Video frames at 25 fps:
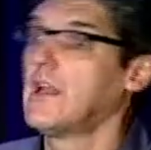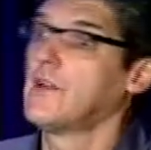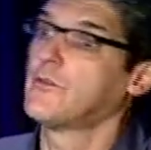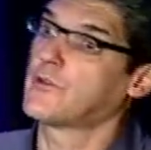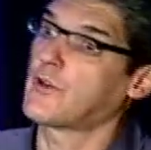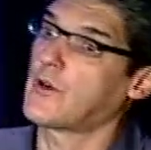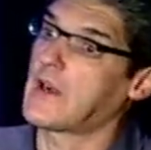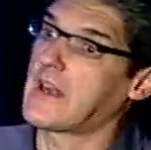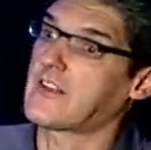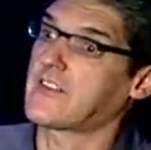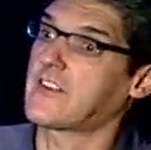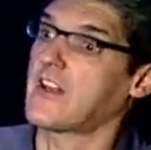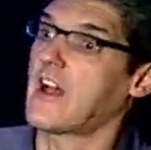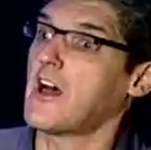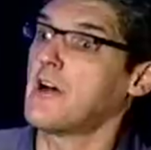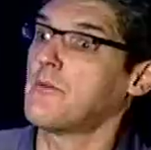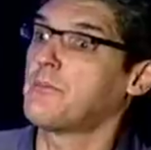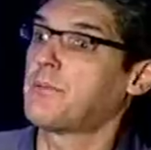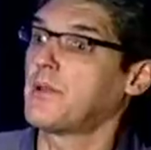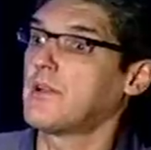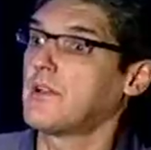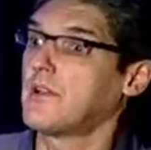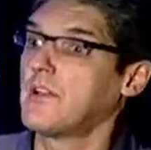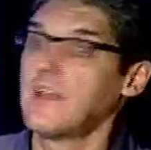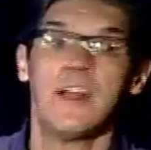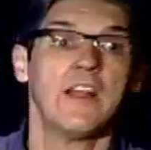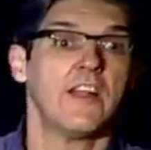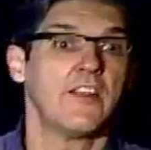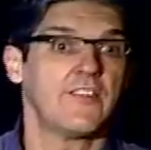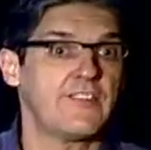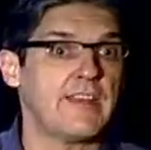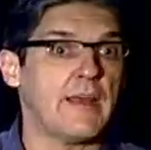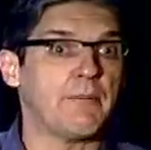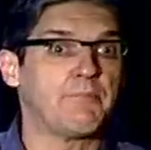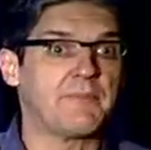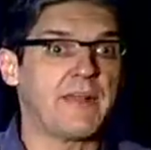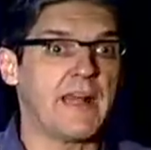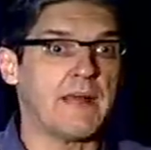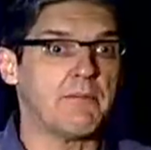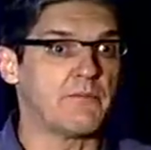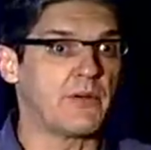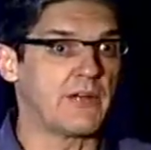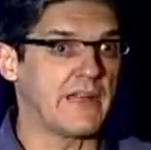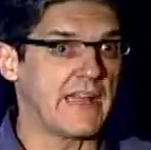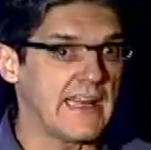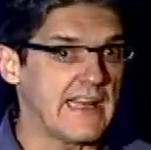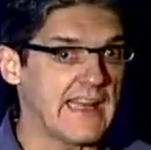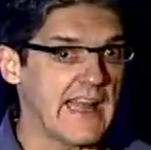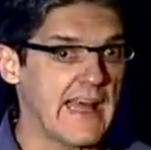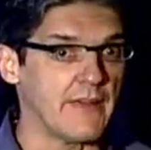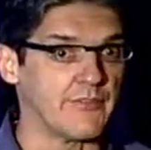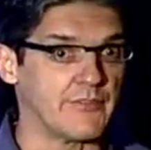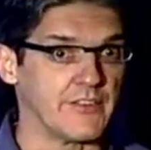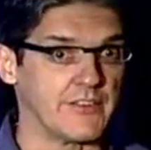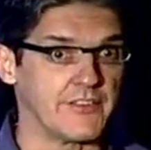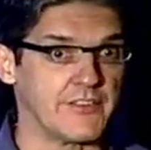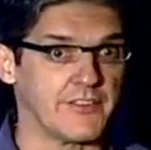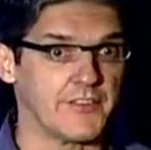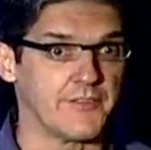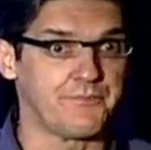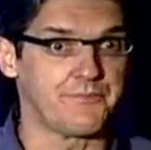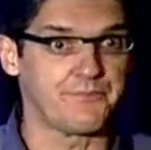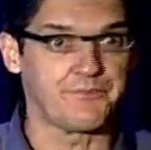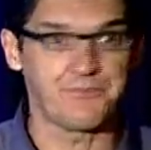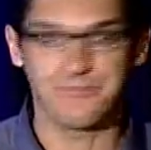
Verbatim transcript: For example, September 11th.